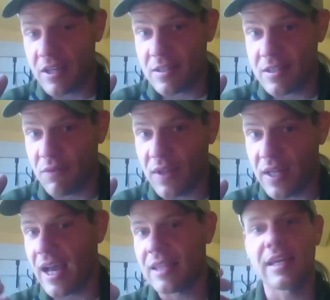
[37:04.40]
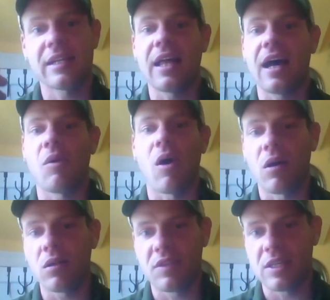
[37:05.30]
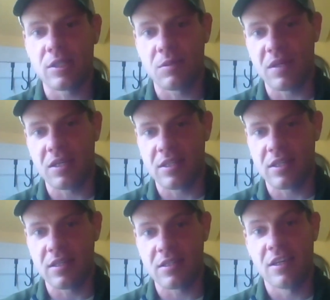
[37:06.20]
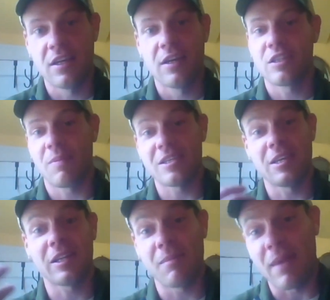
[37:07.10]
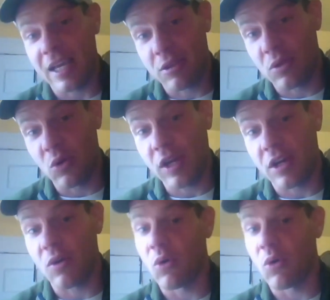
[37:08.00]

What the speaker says: and stuff like that allow all of these species to basically make it through the winter,